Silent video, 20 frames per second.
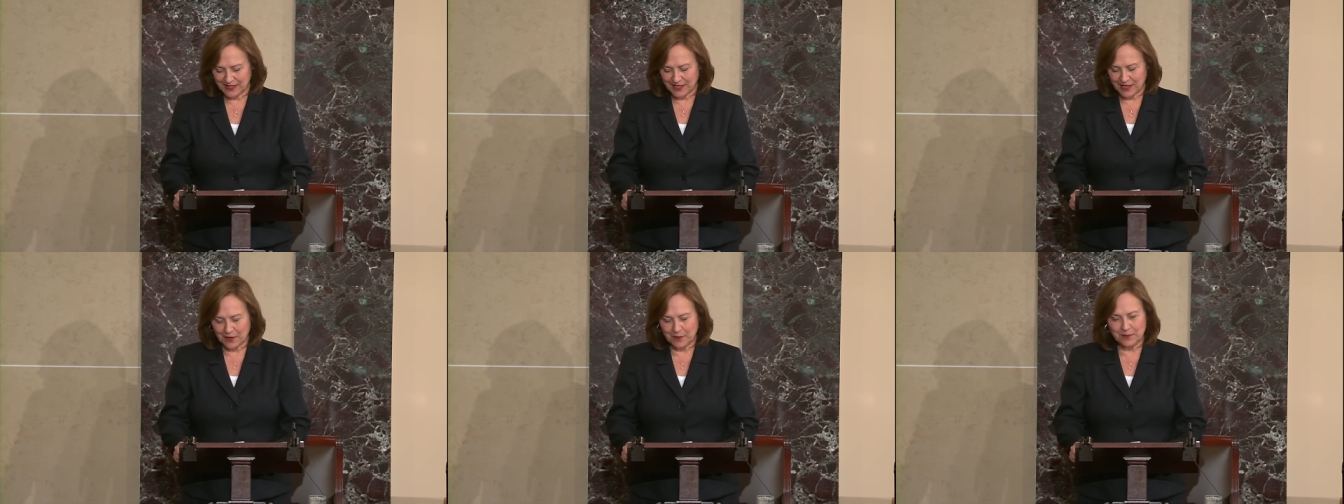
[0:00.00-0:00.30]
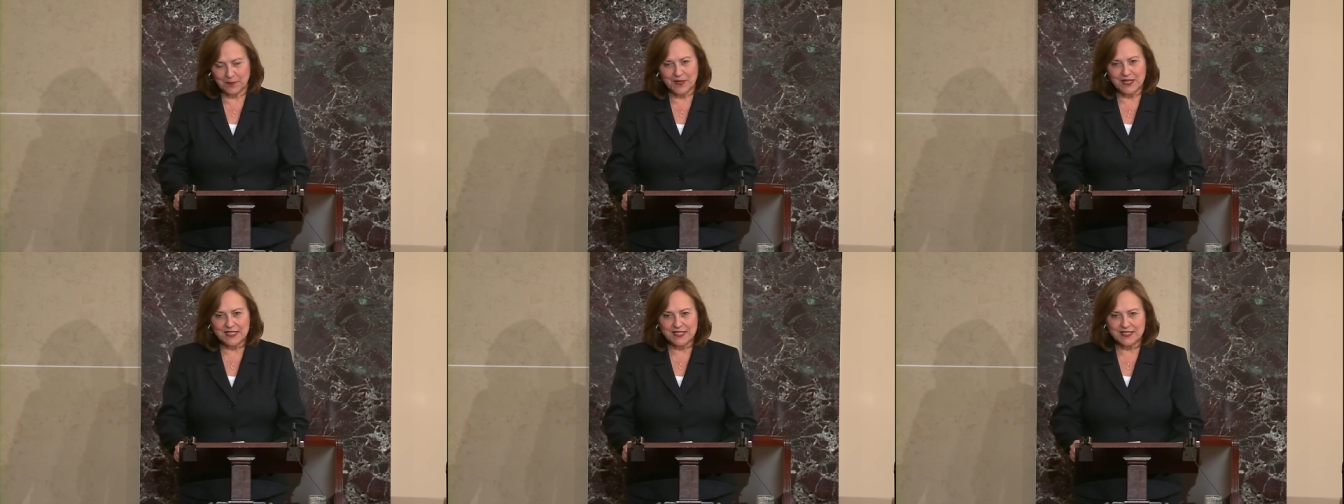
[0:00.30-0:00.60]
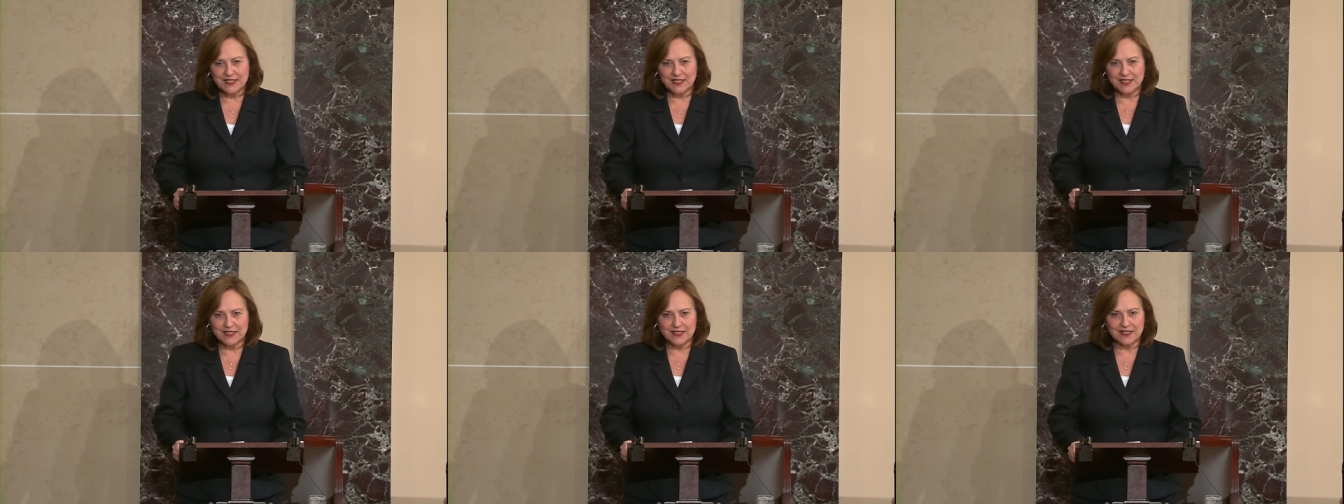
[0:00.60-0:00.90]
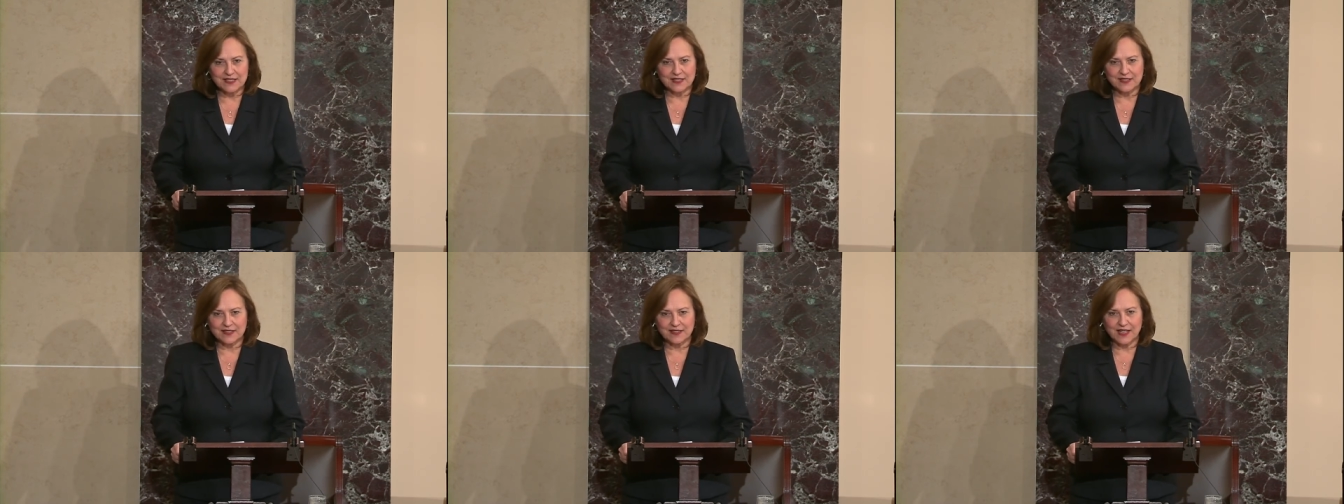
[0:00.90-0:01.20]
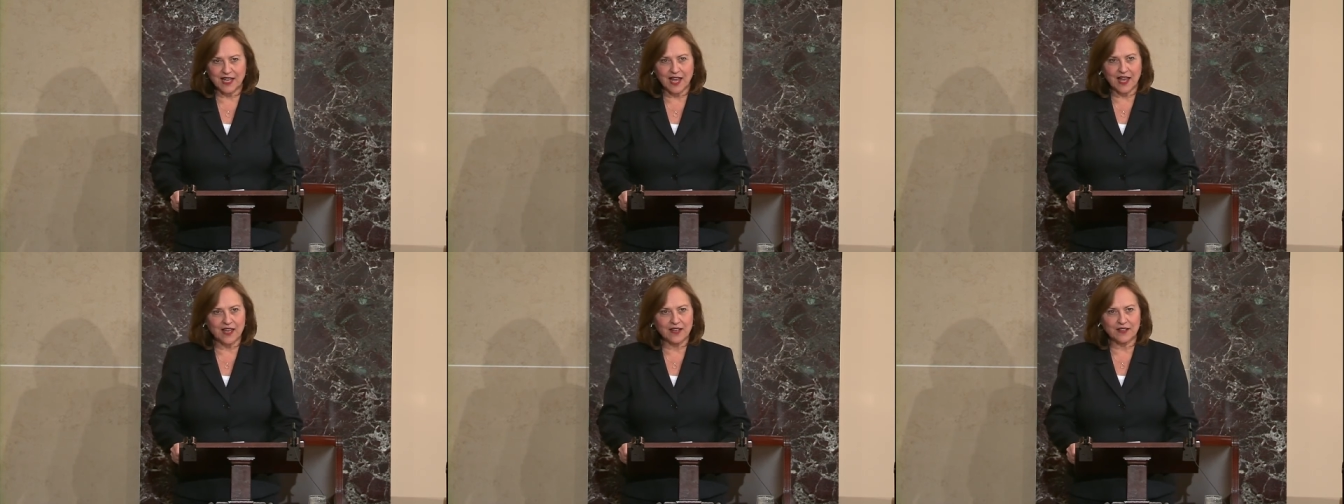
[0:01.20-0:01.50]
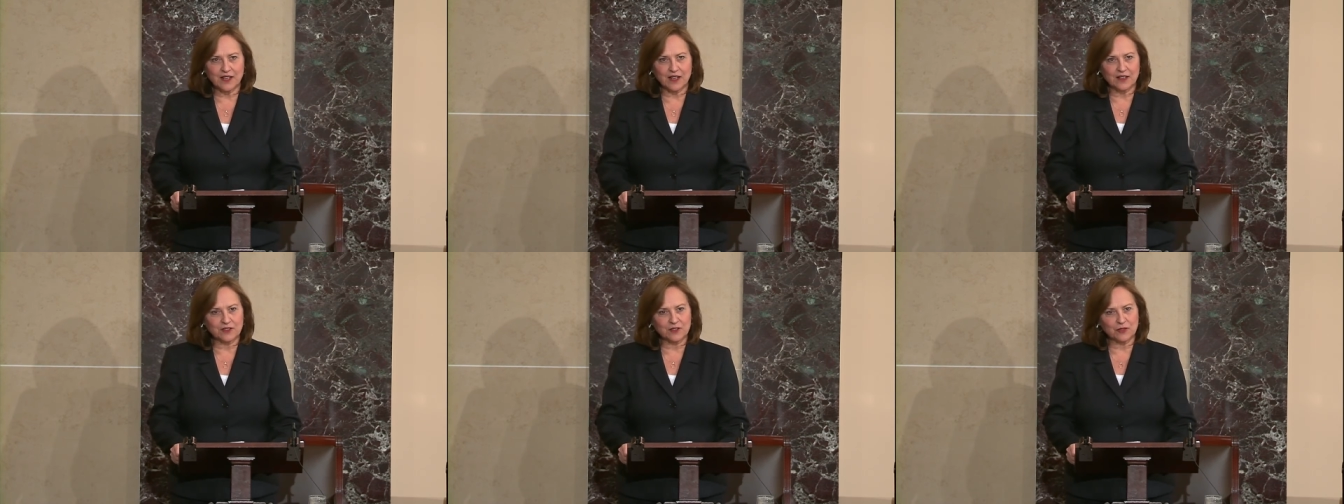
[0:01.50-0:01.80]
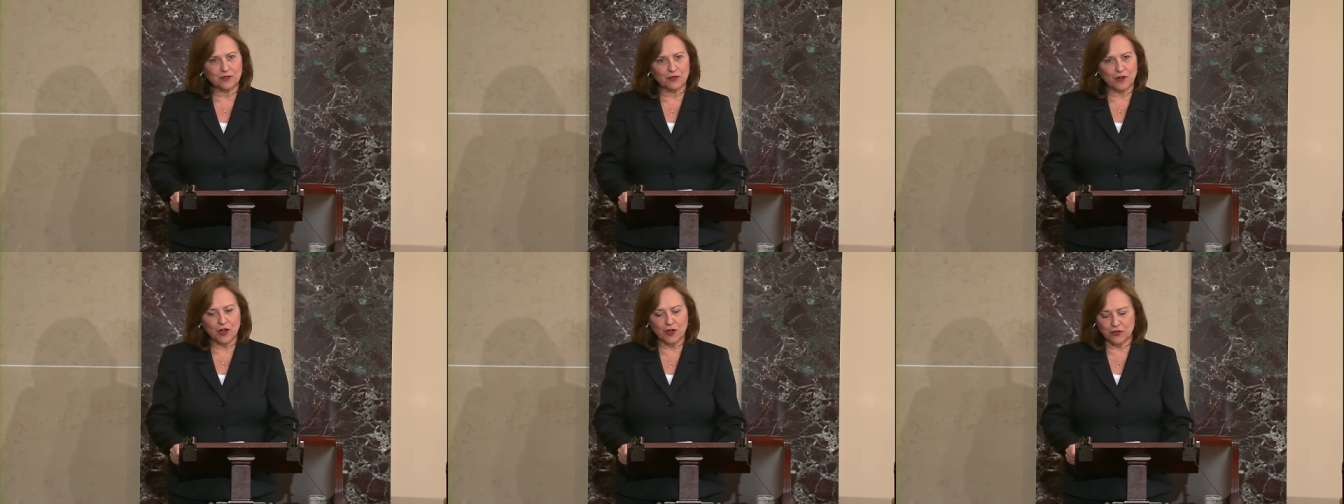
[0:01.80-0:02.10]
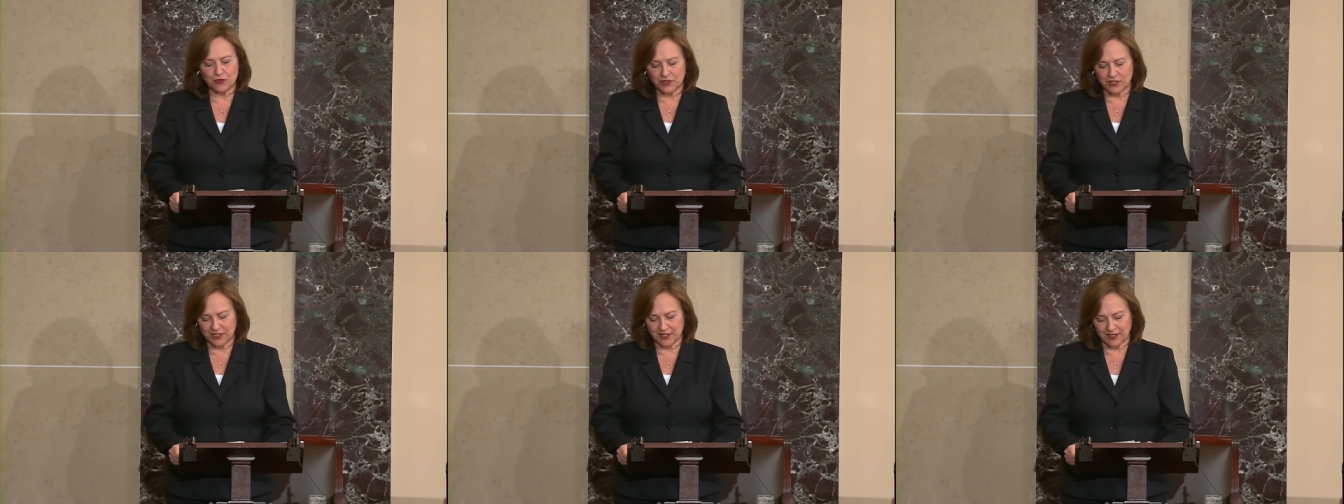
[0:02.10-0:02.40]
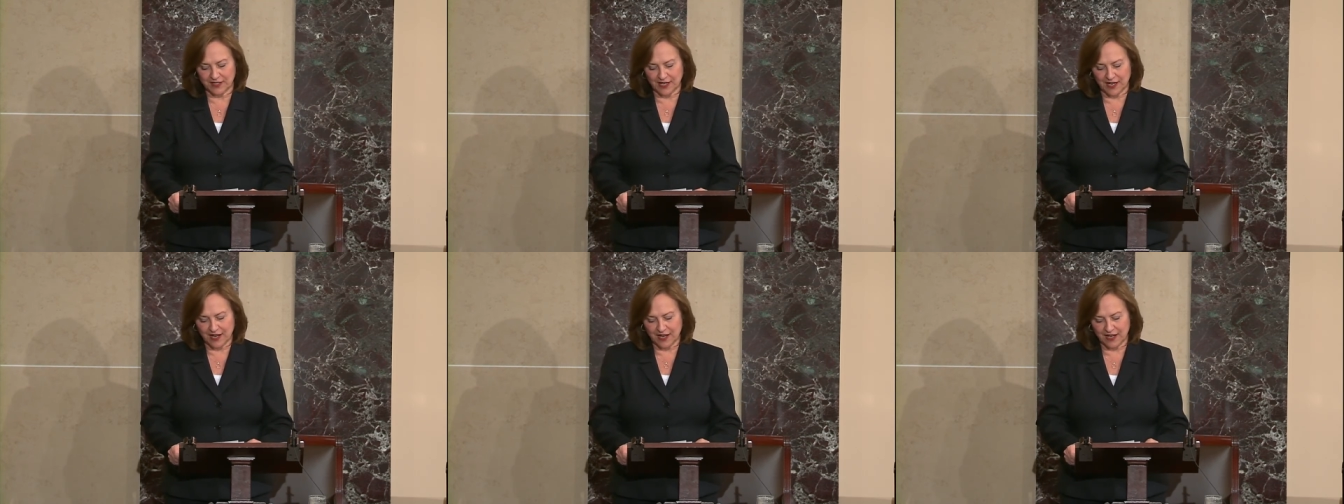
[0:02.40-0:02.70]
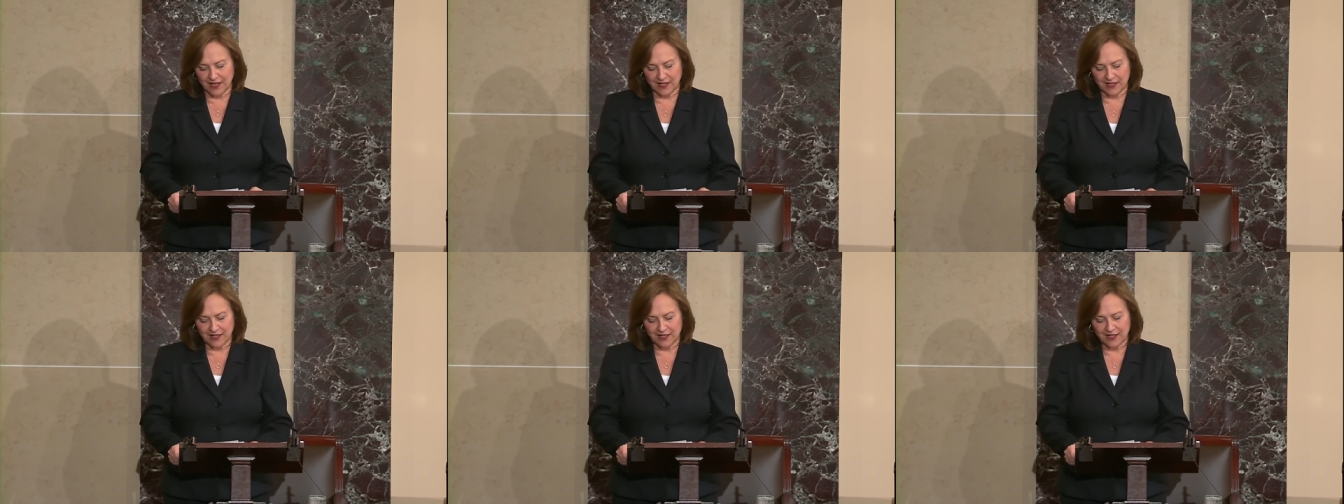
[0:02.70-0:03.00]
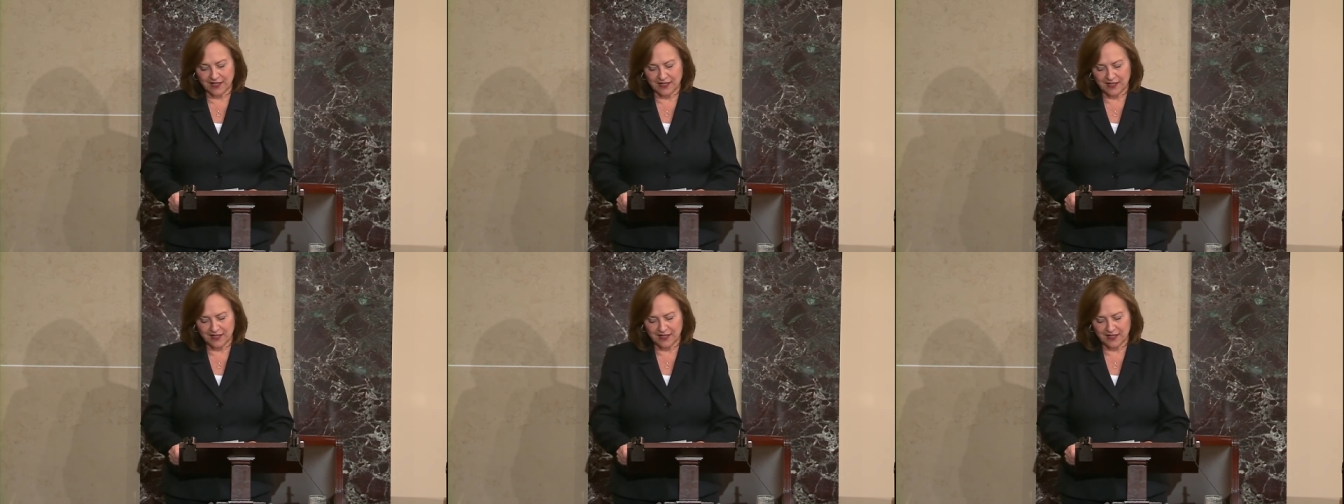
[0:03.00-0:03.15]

A business cannot grow today